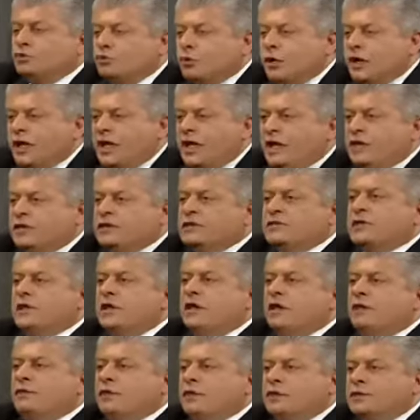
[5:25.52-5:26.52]
to raise
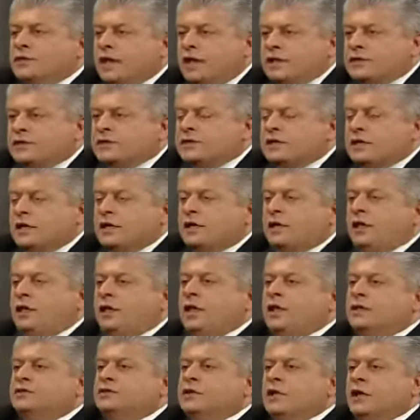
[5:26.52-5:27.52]
the debt
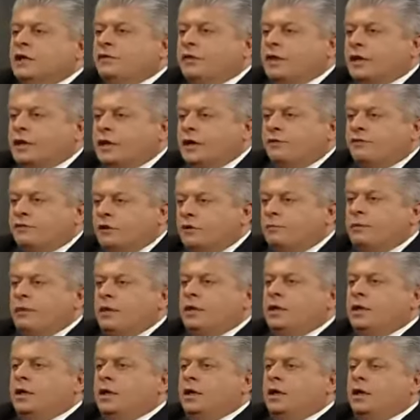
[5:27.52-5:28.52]
ceiling and tell the
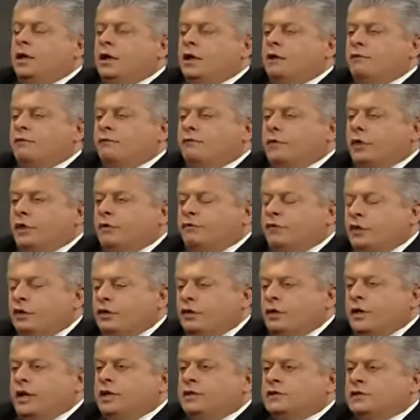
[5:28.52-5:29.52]
government of, of the
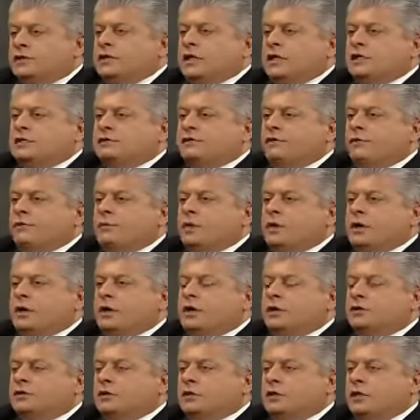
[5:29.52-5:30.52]
United States of
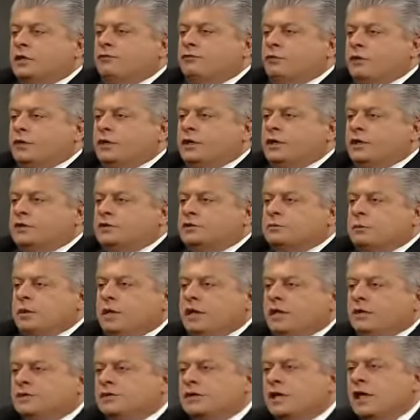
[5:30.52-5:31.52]
America to live within its
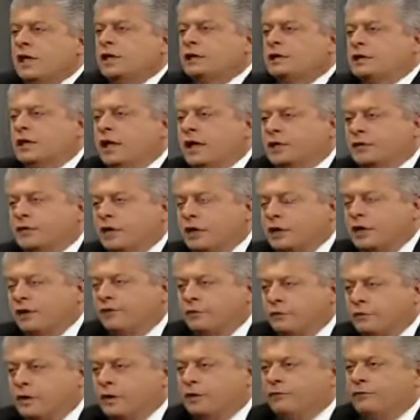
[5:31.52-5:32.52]
means like the
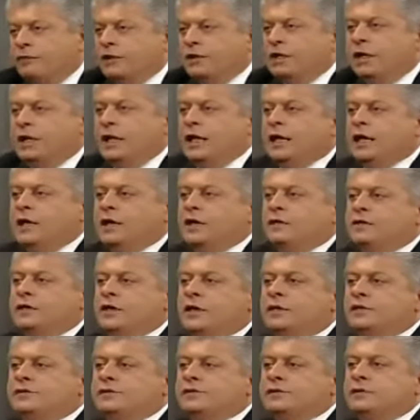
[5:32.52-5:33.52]
government of Indiana
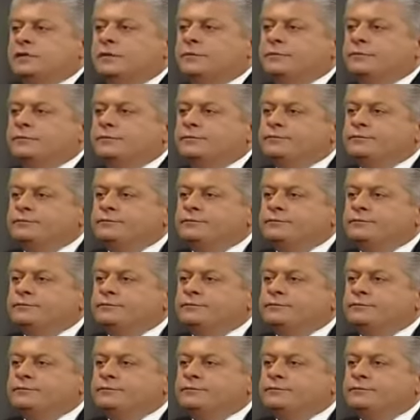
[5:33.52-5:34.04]
does?